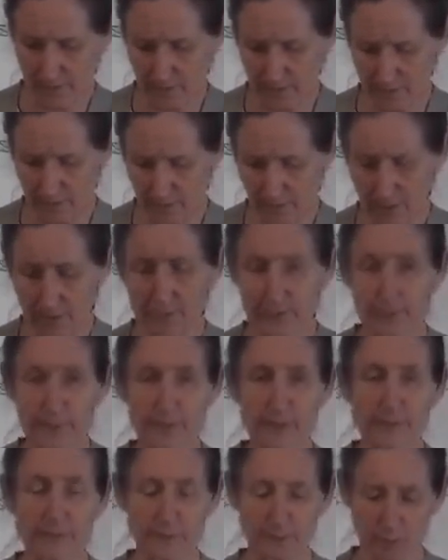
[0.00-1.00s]
And a lot of
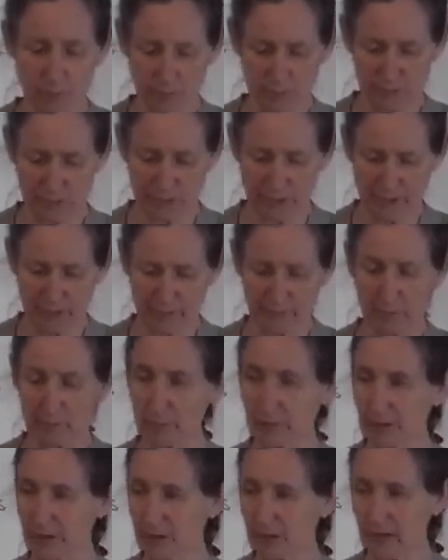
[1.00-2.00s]
people will travel
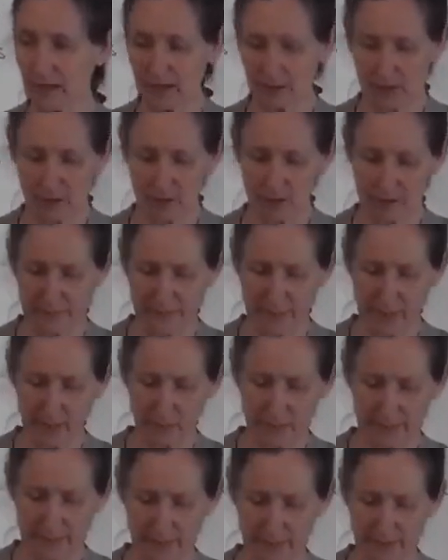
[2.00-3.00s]
with charcoal now
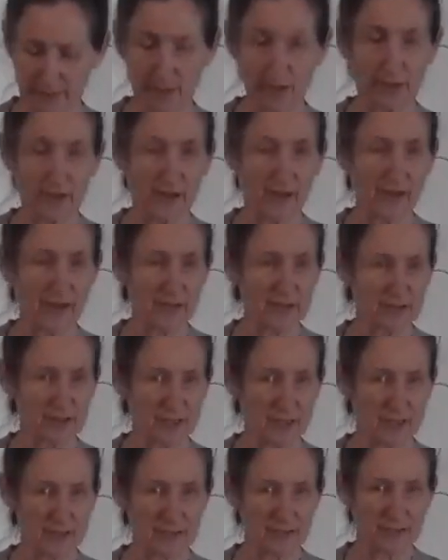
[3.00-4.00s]
when they go to
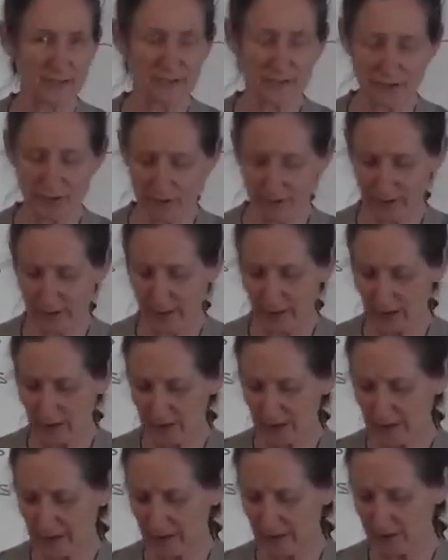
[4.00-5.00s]
Asia. You can
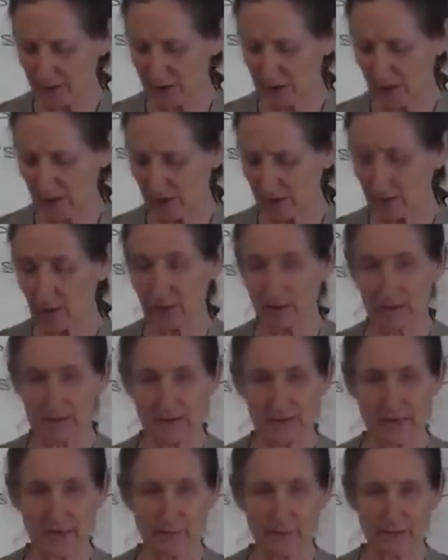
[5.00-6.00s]
actually get charcoal
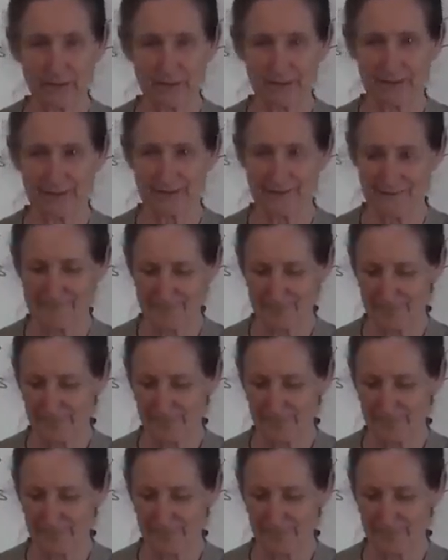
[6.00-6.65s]
tablets.